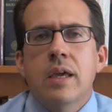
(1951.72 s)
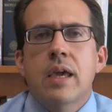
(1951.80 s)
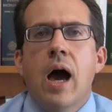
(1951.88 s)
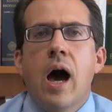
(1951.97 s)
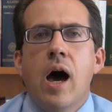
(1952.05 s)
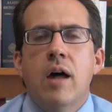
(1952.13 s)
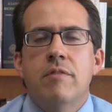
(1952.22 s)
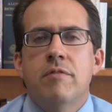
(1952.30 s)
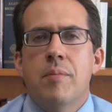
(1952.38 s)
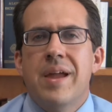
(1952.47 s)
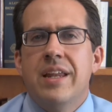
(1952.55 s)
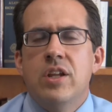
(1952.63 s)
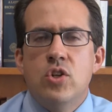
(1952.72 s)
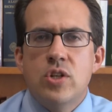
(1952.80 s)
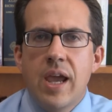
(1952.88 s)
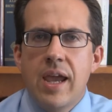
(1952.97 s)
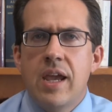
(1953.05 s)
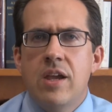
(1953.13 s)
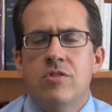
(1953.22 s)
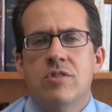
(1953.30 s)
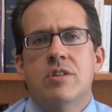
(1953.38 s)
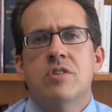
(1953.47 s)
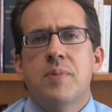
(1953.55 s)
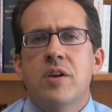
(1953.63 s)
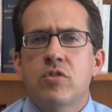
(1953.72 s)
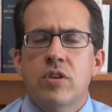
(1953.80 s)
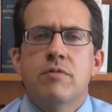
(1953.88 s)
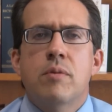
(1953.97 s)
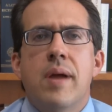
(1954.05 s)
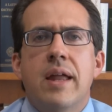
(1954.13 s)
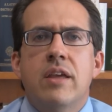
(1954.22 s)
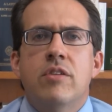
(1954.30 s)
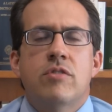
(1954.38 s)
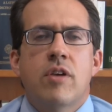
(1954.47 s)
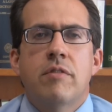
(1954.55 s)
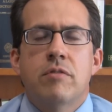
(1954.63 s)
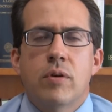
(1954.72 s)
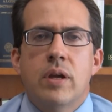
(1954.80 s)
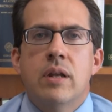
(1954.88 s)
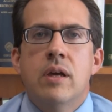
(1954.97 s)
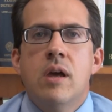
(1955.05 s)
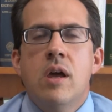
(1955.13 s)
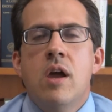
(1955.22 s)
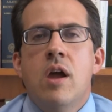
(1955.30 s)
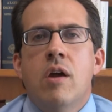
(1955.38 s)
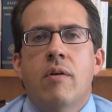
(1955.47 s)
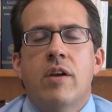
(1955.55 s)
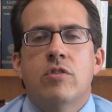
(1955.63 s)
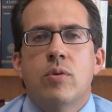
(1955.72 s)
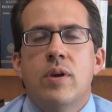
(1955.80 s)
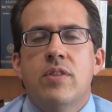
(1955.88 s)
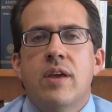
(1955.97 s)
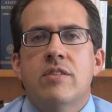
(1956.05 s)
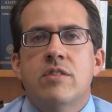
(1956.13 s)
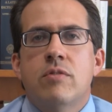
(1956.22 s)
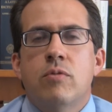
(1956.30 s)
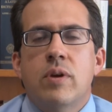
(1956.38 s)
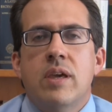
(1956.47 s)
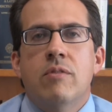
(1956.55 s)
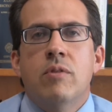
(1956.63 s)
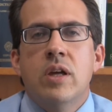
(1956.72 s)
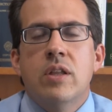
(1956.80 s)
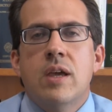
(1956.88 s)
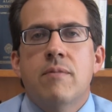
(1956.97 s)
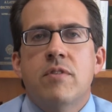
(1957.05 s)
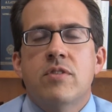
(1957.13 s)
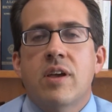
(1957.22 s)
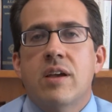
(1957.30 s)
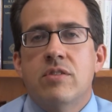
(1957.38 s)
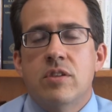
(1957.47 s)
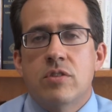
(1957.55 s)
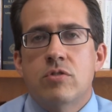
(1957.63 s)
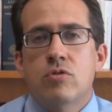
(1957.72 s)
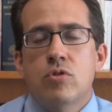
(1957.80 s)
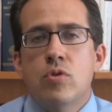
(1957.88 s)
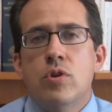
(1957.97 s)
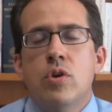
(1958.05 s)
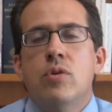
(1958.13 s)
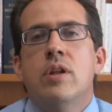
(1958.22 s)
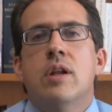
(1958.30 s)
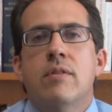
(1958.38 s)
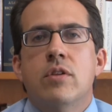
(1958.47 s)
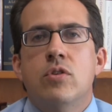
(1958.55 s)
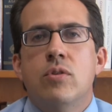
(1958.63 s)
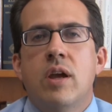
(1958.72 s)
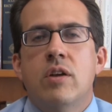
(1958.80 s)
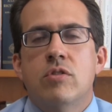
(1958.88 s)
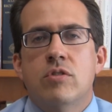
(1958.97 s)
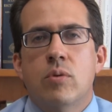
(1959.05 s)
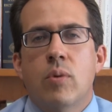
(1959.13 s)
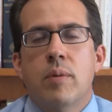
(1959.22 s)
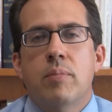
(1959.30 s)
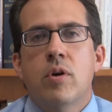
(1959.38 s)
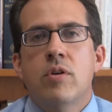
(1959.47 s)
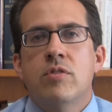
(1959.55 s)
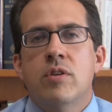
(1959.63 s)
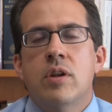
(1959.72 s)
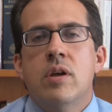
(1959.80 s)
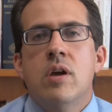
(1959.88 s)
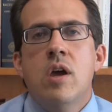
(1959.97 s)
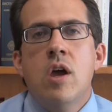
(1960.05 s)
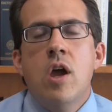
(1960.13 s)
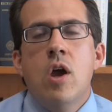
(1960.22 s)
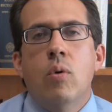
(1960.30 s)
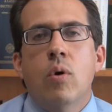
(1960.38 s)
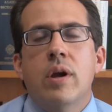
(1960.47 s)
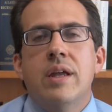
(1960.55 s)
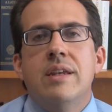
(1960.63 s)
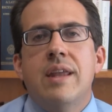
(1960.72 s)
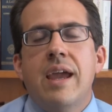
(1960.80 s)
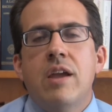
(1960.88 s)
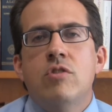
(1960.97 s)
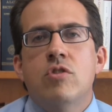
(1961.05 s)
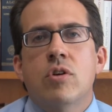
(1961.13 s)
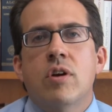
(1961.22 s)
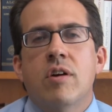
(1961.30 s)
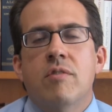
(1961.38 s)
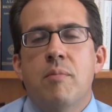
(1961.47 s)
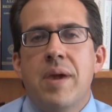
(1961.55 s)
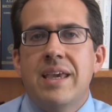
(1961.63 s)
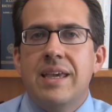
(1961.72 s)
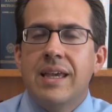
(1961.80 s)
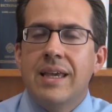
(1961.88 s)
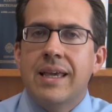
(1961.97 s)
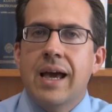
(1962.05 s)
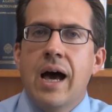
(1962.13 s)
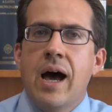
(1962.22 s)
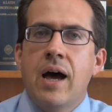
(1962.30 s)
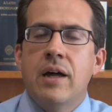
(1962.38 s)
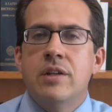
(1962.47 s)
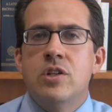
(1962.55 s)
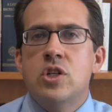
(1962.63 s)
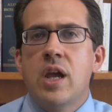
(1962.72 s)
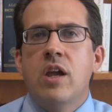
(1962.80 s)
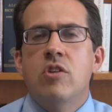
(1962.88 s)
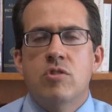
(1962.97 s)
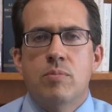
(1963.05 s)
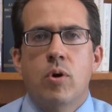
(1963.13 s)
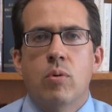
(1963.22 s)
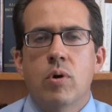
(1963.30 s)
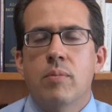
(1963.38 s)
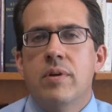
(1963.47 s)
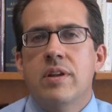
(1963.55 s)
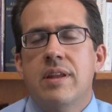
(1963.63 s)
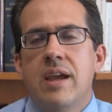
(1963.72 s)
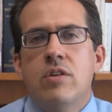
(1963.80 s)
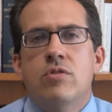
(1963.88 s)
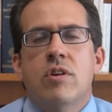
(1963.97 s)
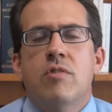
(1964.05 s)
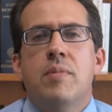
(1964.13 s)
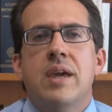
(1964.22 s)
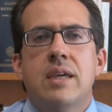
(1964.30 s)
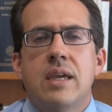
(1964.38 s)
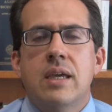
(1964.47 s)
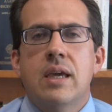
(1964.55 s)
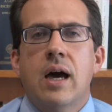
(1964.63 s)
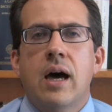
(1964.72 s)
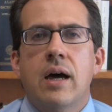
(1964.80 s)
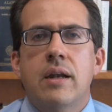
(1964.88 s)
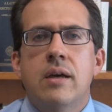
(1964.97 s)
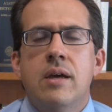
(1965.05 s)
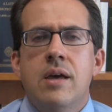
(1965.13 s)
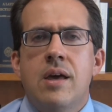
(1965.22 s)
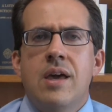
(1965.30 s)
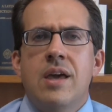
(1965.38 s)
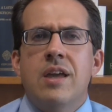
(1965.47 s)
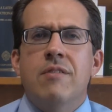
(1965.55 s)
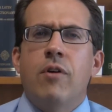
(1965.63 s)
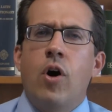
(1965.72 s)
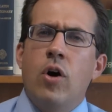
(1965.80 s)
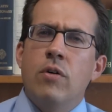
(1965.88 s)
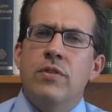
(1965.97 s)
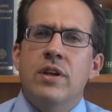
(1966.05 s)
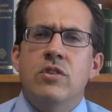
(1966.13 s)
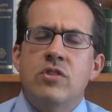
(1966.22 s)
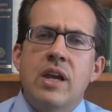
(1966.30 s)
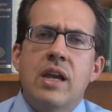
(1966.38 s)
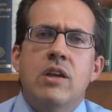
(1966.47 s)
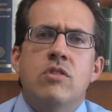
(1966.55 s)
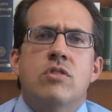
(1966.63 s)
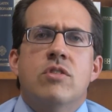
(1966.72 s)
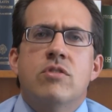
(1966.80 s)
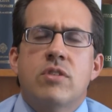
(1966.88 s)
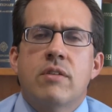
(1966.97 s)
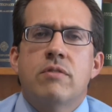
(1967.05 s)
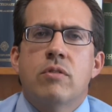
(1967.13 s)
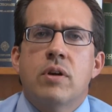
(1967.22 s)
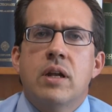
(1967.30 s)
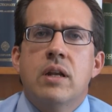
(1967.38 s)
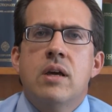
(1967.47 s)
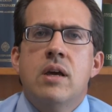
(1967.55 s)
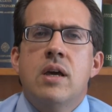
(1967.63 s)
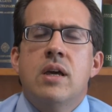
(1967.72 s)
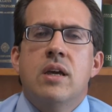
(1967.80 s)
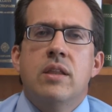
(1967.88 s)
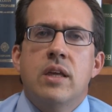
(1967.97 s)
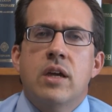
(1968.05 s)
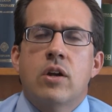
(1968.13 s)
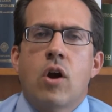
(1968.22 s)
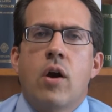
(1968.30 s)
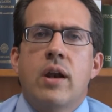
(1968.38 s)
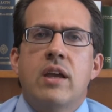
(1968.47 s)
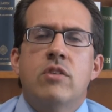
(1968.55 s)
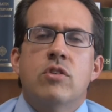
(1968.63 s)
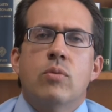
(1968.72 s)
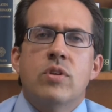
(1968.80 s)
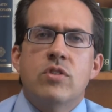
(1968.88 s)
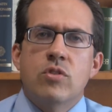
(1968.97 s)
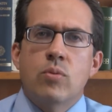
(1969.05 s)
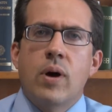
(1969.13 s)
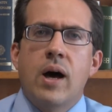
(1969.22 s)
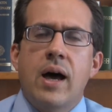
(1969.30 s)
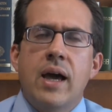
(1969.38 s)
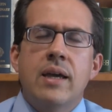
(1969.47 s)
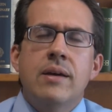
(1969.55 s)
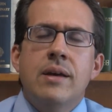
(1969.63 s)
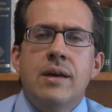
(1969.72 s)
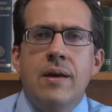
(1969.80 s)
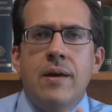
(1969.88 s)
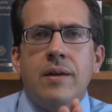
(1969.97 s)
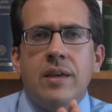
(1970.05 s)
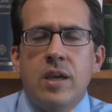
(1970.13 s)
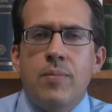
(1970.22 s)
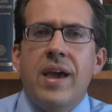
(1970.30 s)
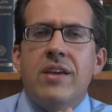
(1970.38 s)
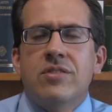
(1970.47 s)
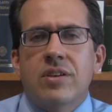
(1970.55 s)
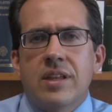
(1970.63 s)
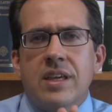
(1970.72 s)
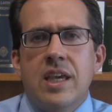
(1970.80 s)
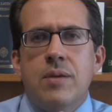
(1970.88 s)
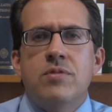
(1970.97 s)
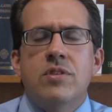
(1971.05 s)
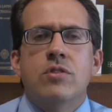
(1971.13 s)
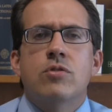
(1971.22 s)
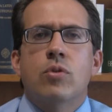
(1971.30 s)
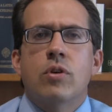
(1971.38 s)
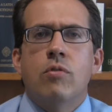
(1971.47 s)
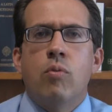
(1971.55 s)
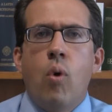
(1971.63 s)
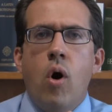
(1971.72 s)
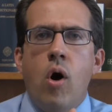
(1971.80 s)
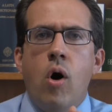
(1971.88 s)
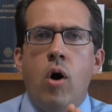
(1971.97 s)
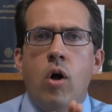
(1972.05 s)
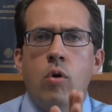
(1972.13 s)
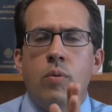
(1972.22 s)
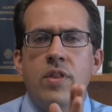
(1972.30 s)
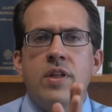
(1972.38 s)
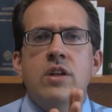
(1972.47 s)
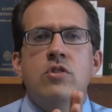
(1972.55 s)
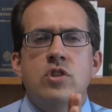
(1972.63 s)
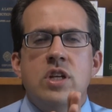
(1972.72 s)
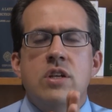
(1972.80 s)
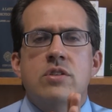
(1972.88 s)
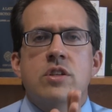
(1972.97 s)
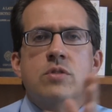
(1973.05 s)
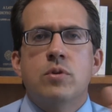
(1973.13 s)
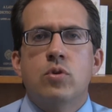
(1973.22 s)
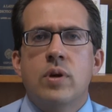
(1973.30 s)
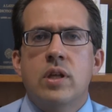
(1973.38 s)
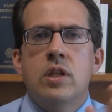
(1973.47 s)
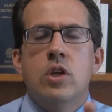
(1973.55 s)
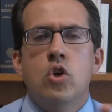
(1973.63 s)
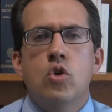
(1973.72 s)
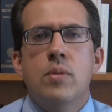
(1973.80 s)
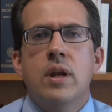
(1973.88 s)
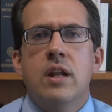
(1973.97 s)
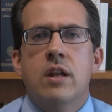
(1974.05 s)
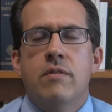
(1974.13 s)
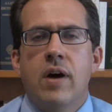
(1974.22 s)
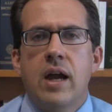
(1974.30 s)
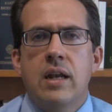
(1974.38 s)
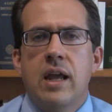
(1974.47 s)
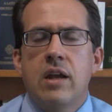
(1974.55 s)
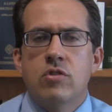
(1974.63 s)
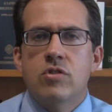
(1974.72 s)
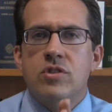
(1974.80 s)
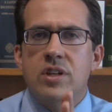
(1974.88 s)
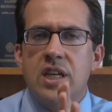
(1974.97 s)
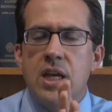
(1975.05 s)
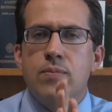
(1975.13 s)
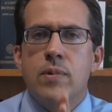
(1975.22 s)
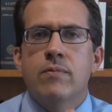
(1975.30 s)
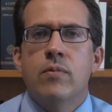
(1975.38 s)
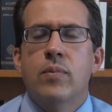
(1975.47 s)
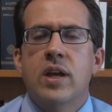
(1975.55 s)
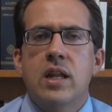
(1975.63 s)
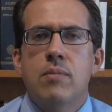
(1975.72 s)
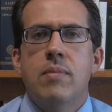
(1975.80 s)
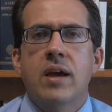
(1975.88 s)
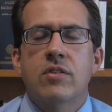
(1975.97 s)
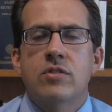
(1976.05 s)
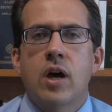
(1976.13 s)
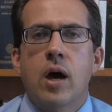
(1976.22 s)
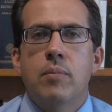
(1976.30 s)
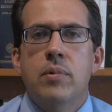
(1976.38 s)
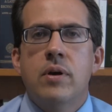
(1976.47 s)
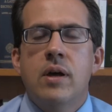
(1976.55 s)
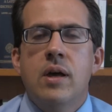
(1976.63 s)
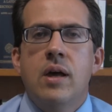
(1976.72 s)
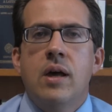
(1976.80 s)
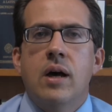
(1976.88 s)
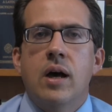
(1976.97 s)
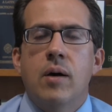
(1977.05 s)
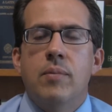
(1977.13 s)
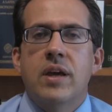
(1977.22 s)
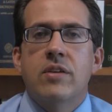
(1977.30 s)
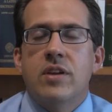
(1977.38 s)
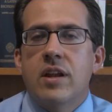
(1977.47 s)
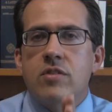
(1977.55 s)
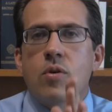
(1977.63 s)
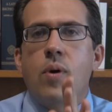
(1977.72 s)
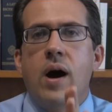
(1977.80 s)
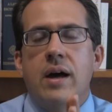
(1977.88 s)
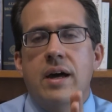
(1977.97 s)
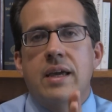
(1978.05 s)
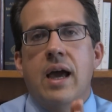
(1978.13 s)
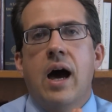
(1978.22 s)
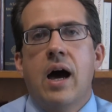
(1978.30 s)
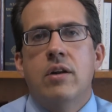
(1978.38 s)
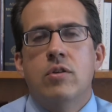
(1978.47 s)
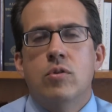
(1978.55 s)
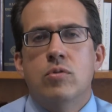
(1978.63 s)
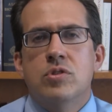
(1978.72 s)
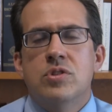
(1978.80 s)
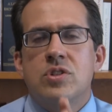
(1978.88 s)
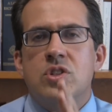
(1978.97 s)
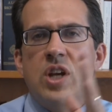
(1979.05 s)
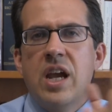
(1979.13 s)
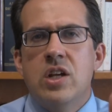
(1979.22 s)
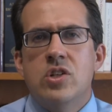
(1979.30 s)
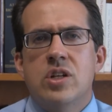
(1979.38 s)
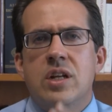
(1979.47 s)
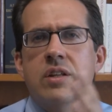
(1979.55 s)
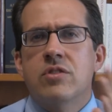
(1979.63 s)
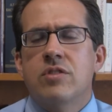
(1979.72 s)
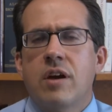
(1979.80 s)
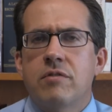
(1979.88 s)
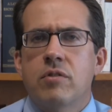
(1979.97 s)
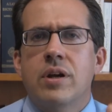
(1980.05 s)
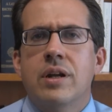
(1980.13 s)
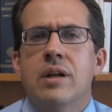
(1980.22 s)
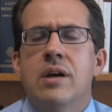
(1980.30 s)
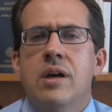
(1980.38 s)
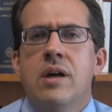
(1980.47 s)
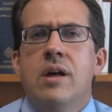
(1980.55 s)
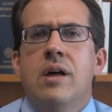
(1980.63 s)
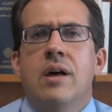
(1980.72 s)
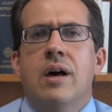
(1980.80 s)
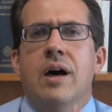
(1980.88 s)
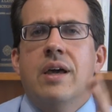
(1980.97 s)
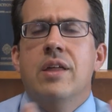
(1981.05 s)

God from any change and especially from any suffering right? So he thinks if we really emphasize this true union of the two natures in one person, we're in danger of making God changeable. We're in danger of making God involved in change and suffering in the incarnation, which is why he basically keeps this sort of wall within Jesus between the human and divine natures to keep them from getting mixed up. Uh, because he doesn't want a God who's changing and suffering uh,